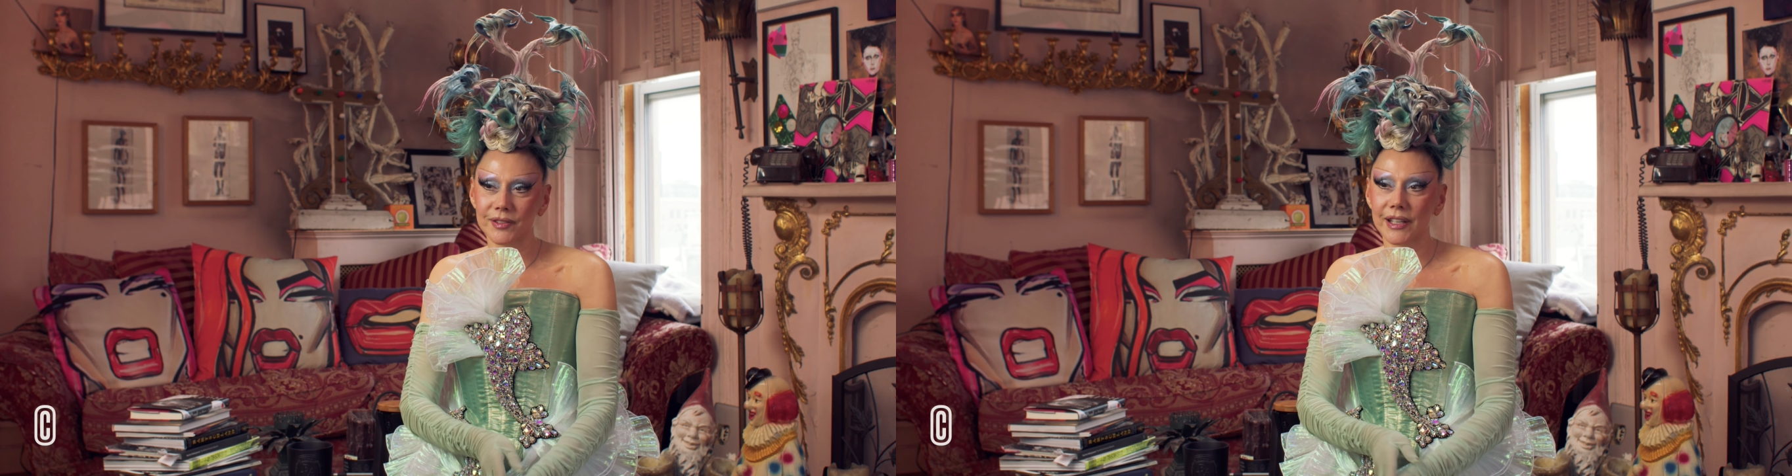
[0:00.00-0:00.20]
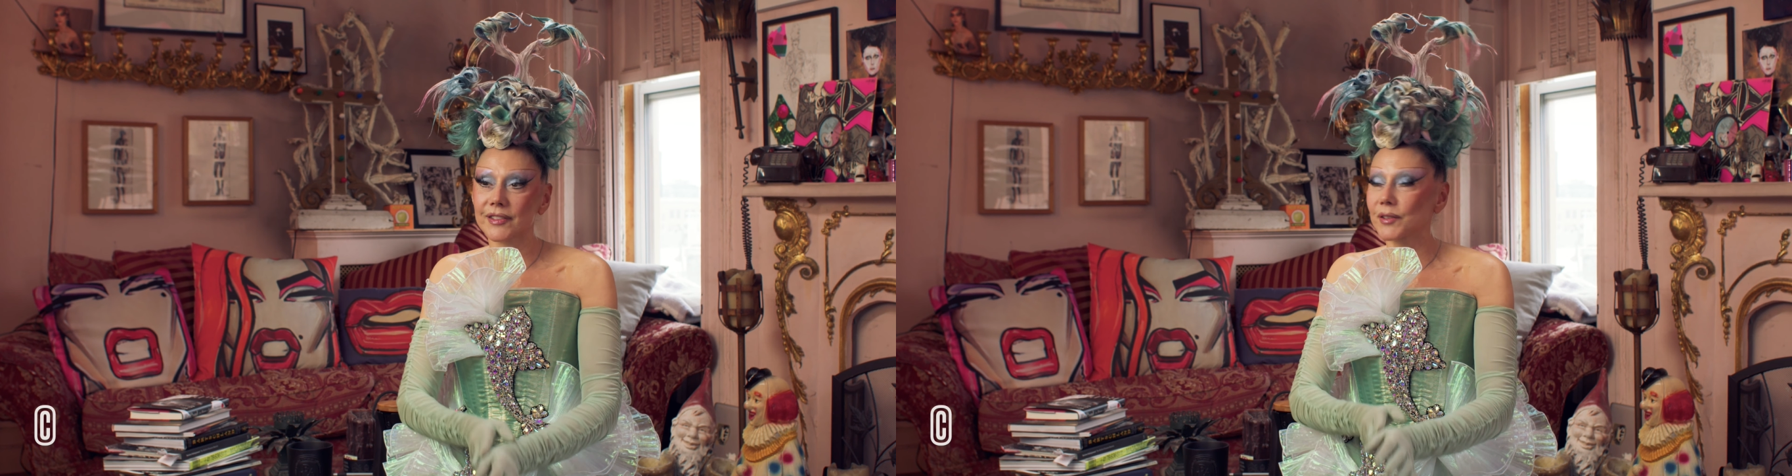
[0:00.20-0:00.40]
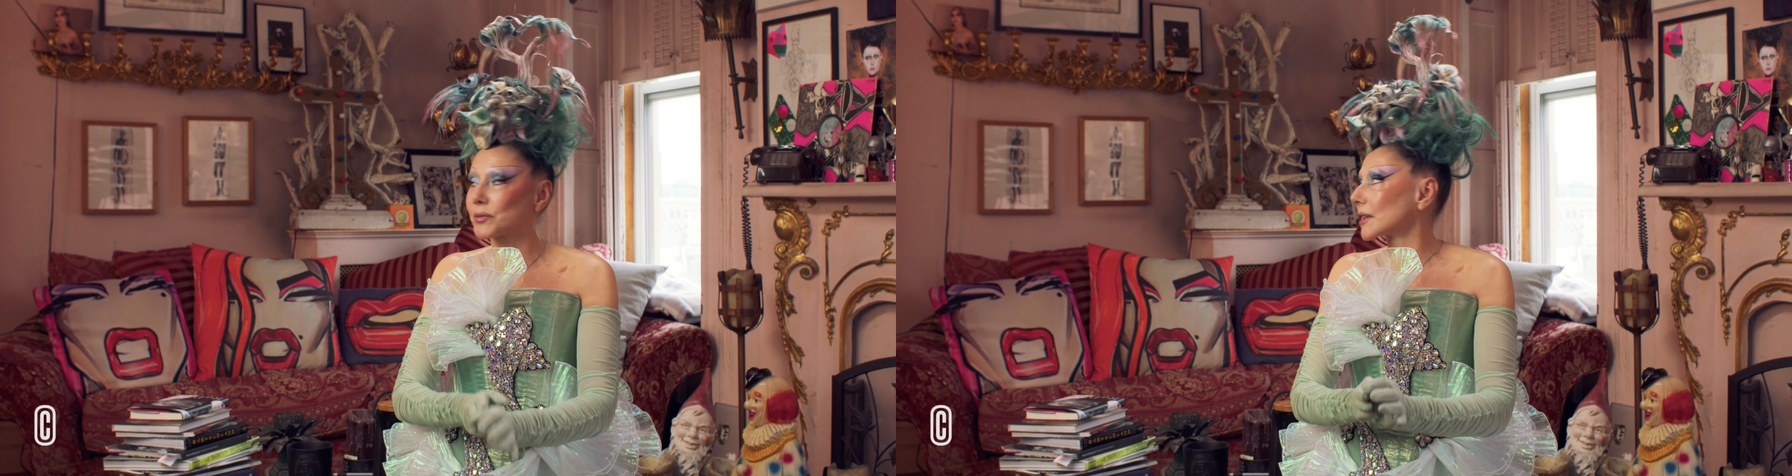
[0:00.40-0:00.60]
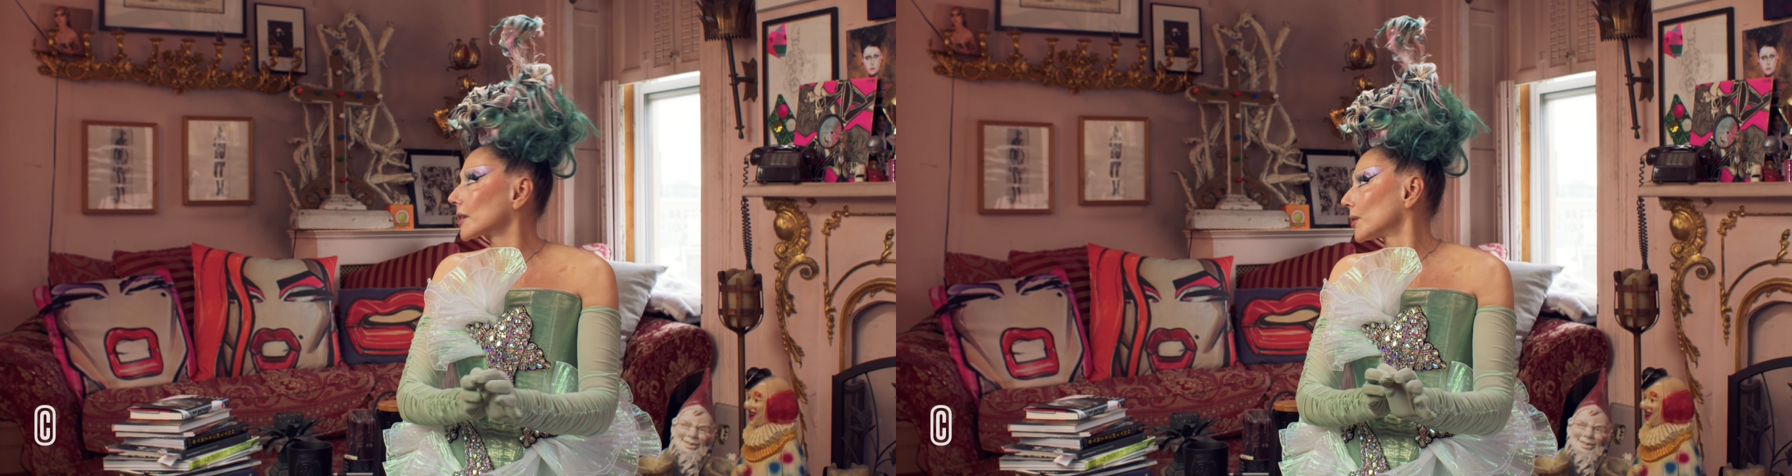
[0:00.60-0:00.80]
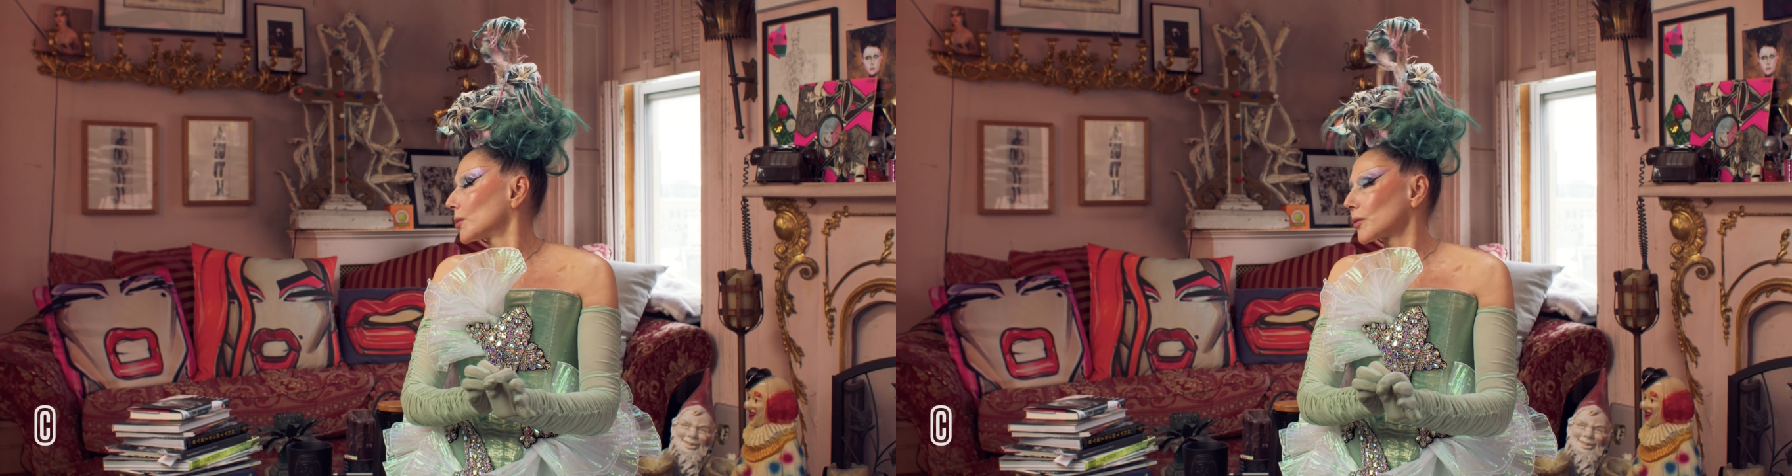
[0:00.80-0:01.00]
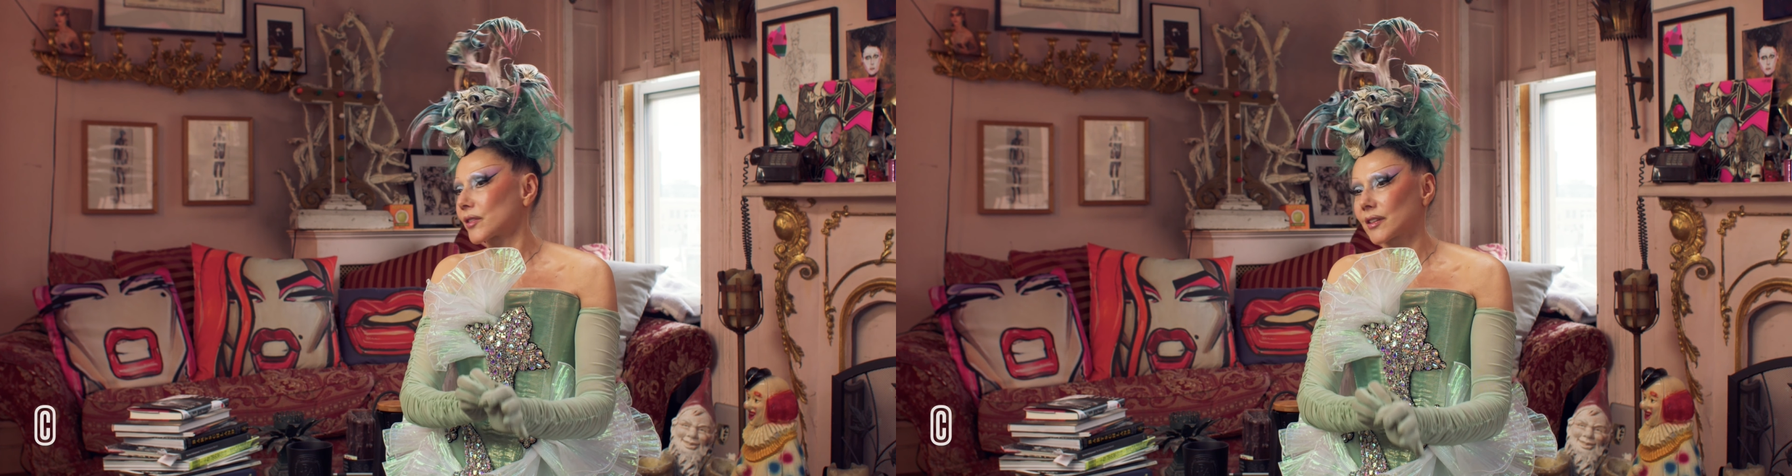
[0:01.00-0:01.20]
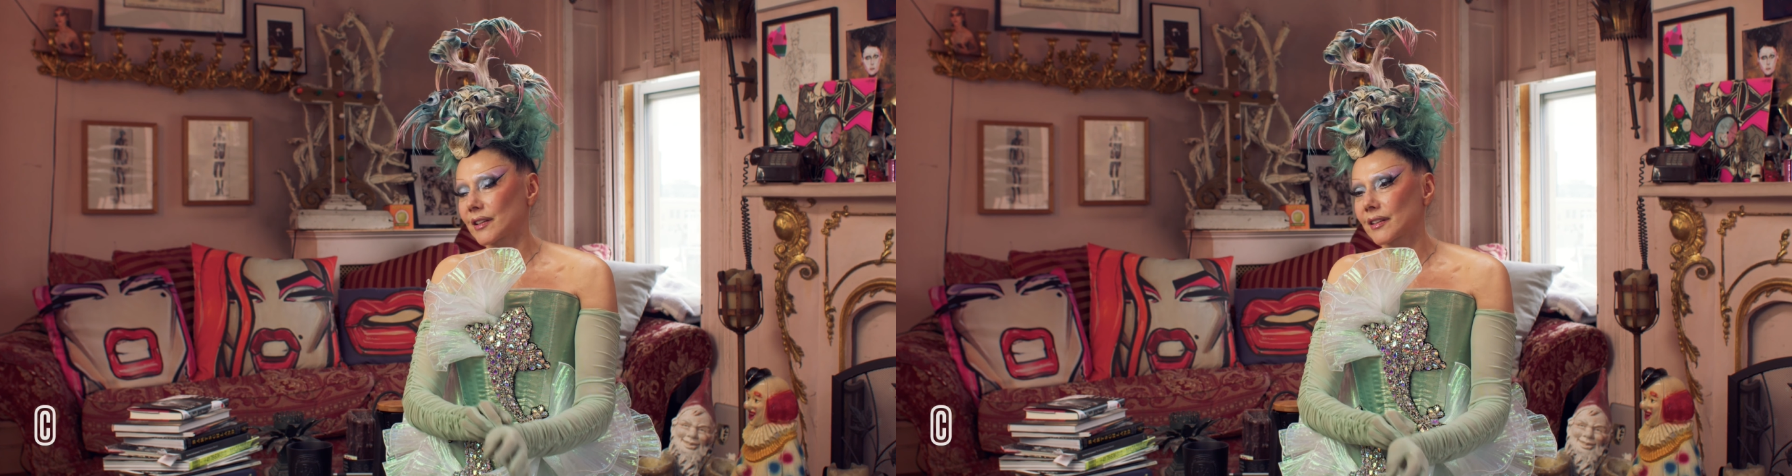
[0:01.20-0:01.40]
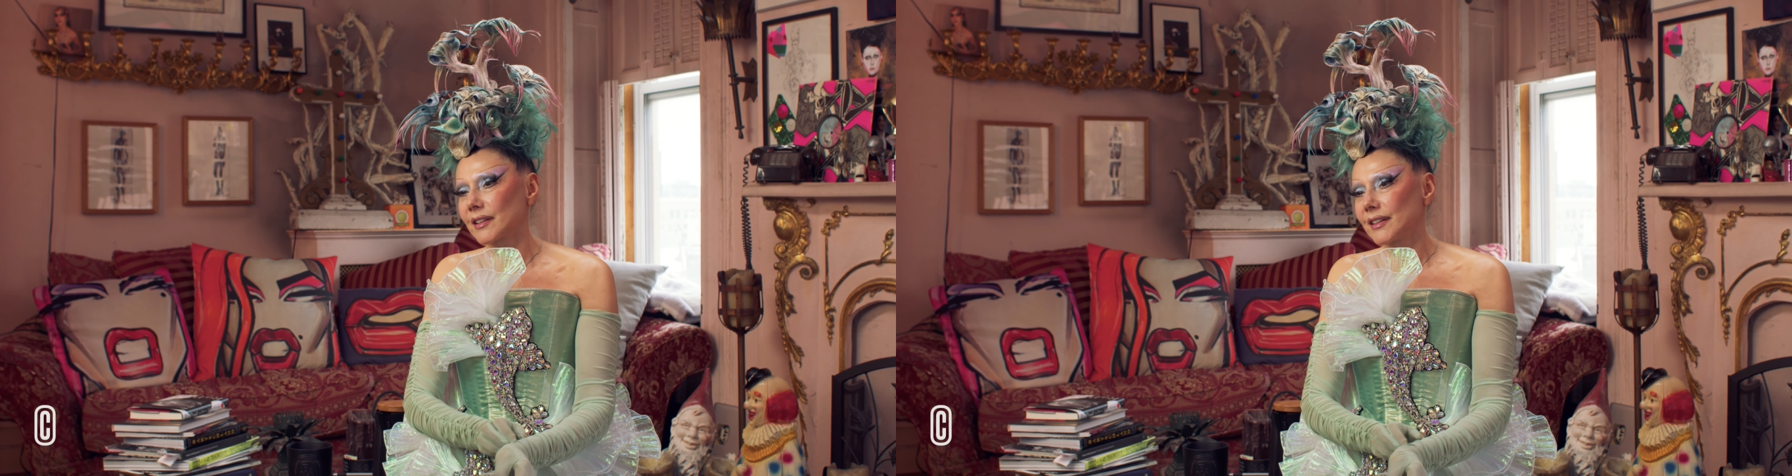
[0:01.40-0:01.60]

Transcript: So that's a really cool thing.